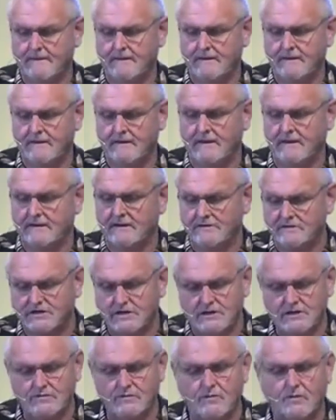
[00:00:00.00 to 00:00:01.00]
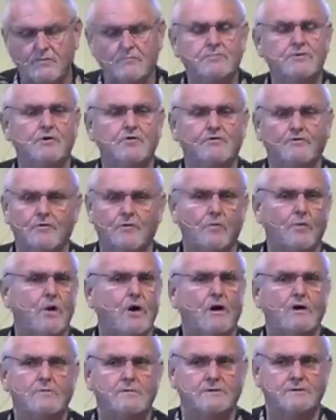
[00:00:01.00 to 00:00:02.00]
in a continual, beautiful
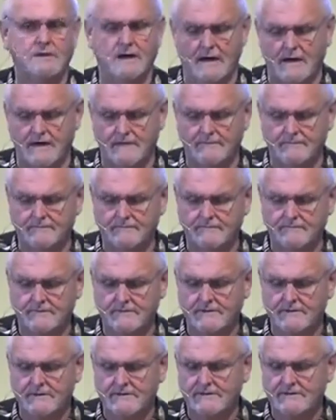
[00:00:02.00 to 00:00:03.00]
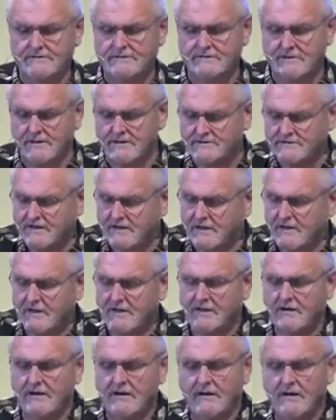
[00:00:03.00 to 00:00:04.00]
walk with God. So let's
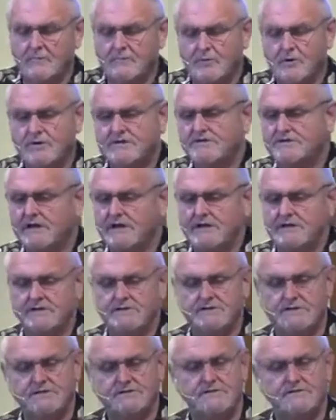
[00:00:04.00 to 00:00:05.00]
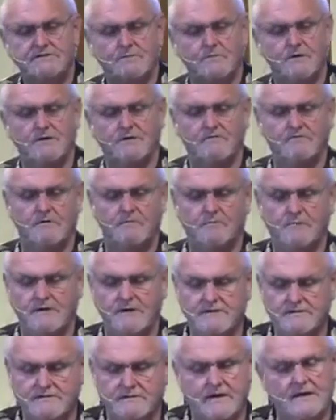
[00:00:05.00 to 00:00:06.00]
appreciate Jesus' rhythm of
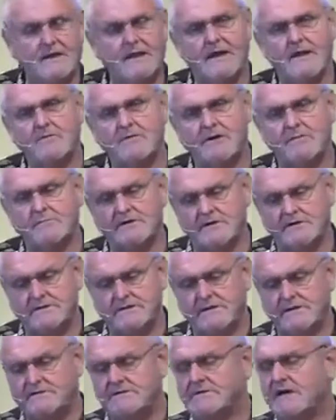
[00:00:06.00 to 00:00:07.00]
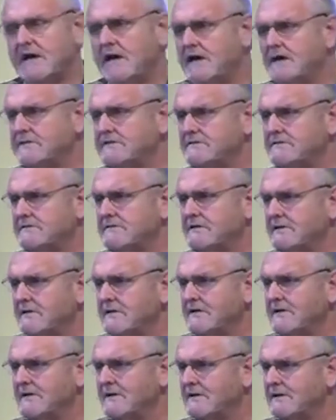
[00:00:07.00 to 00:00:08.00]
peace and allow him to teach us
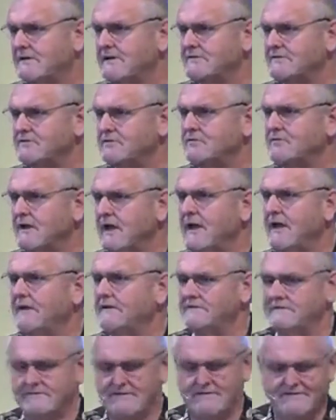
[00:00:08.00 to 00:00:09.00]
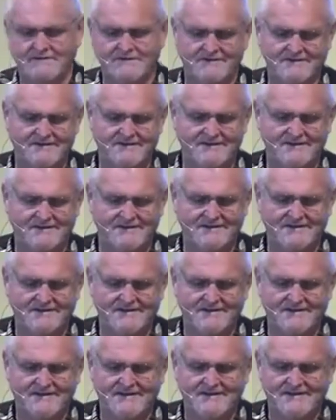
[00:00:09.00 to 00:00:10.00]
this new dance.
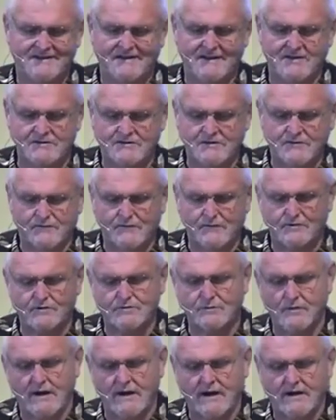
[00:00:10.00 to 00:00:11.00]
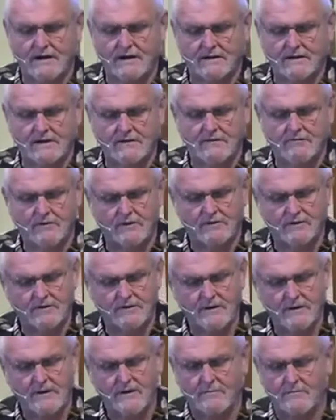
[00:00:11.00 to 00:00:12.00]
Here's the first way I can live with
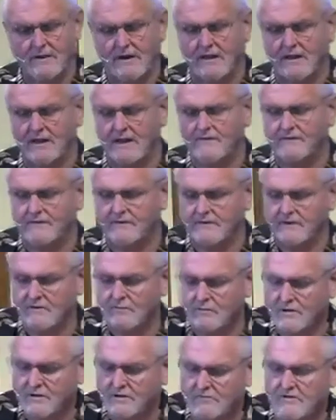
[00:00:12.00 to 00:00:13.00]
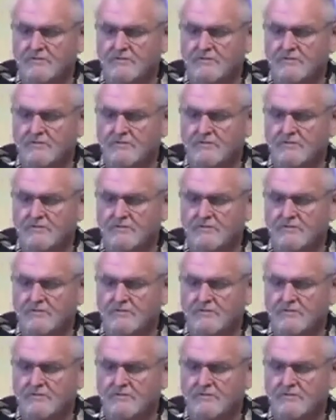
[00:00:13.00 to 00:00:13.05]
my life in a rhythm of